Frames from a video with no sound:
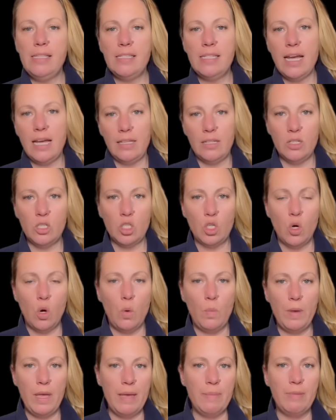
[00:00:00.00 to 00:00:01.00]

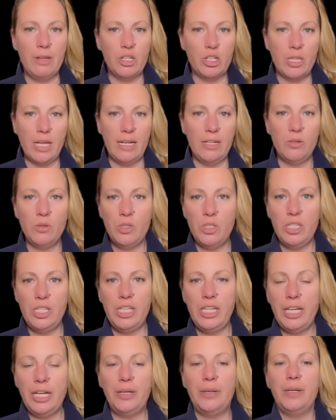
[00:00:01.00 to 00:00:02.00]
Telescope image that you see
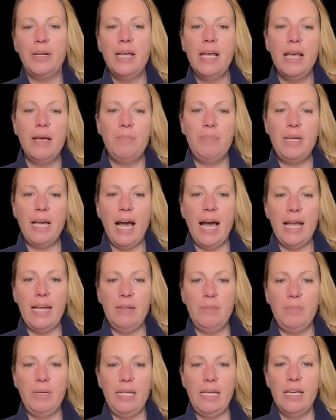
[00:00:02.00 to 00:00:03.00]
here
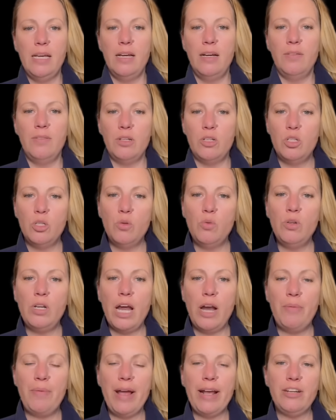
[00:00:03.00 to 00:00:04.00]
behind me, the two
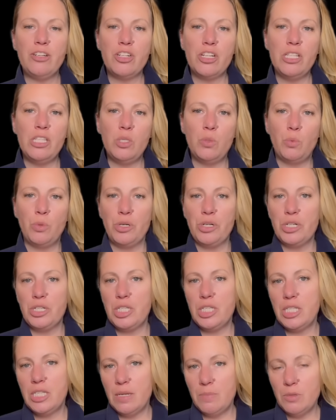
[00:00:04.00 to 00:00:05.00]
directions were
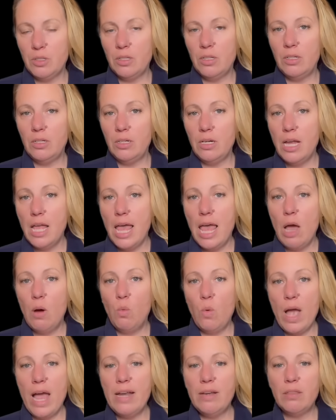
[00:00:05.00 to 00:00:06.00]
similar
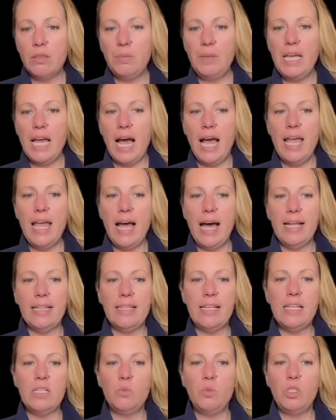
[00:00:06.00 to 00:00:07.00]
when 3i
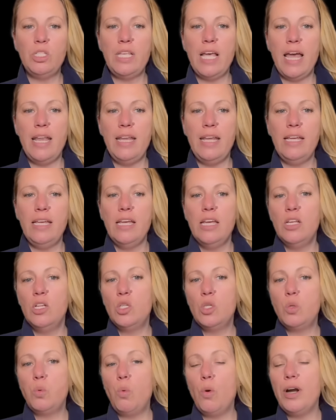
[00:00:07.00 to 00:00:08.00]
Atlas was heading
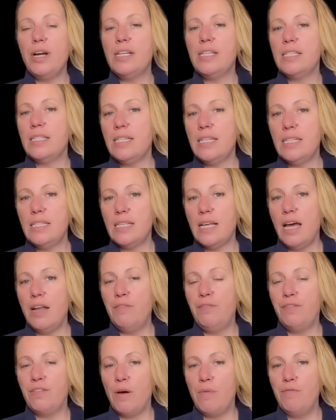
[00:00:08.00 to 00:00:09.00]
towards the
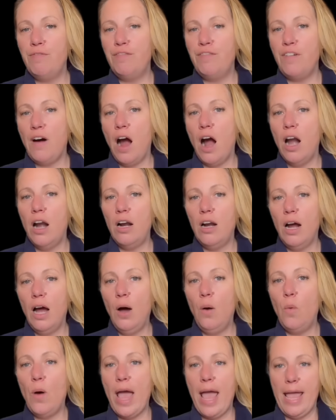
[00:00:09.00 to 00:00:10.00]
sun from far
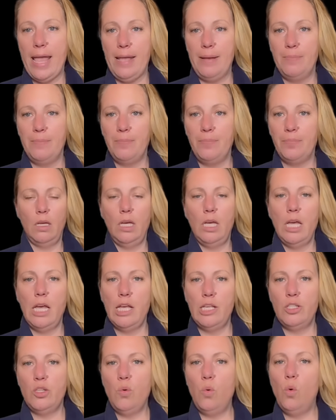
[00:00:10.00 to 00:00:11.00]
away.
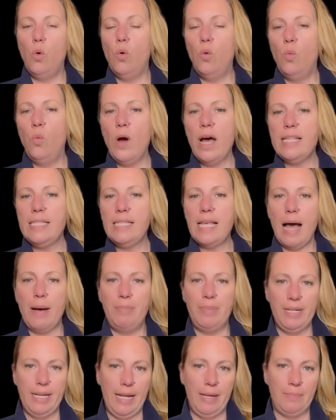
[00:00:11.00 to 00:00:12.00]
So what's
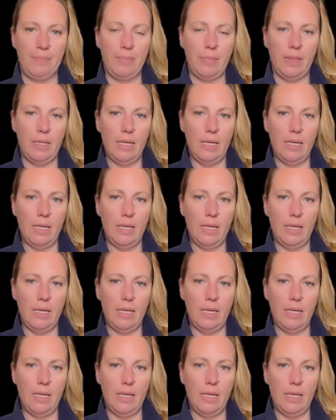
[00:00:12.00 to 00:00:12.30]
happening?